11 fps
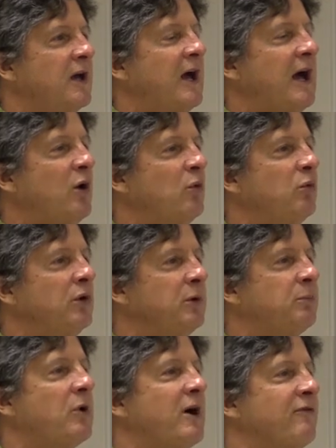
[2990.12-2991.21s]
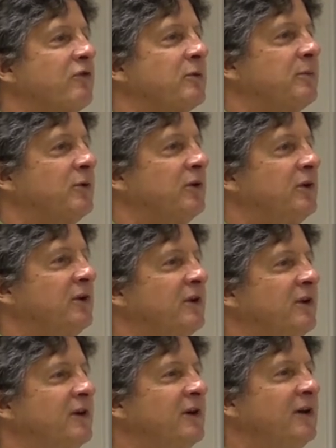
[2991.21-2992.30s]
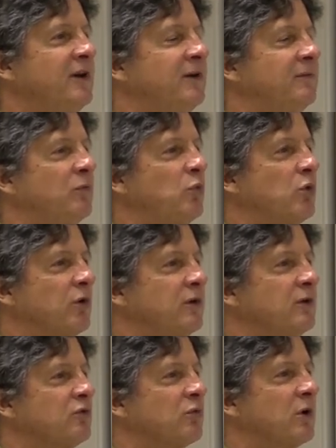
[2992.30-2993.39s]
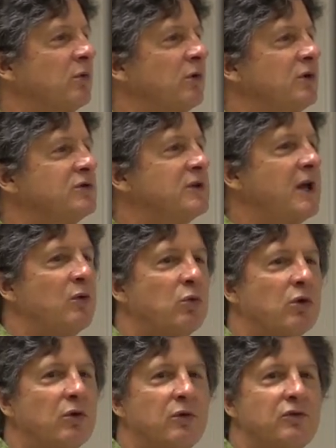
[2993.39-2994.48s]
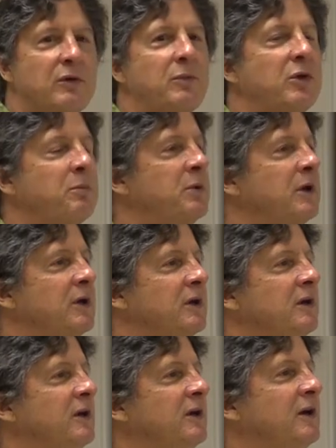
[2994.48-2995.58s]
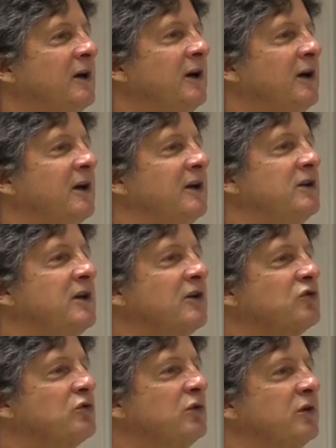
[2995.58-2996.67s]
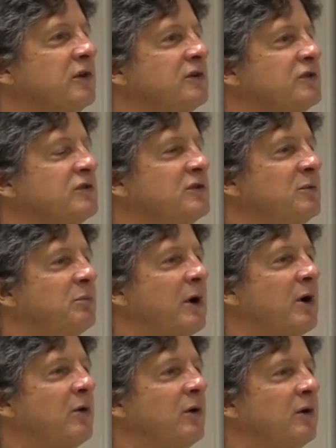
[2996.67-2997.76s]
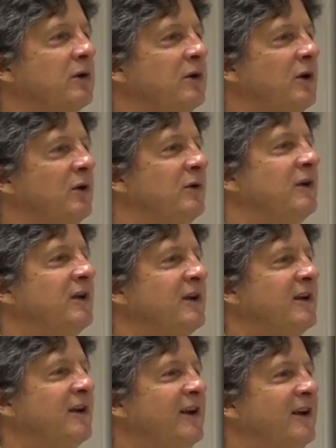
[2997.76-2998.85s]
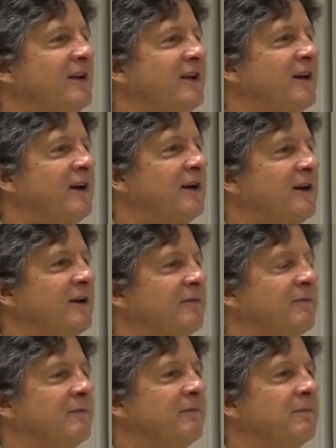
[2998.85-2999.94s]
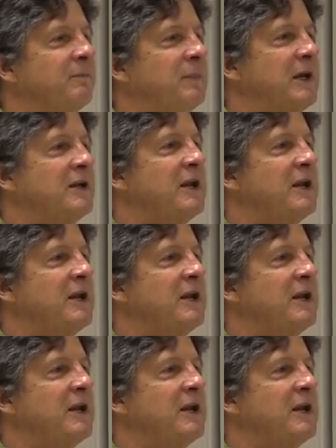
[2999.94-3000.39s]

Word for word: How really profitable um, were these railroads, and were some of the big uh, industrialists and uh, you know, and uh, big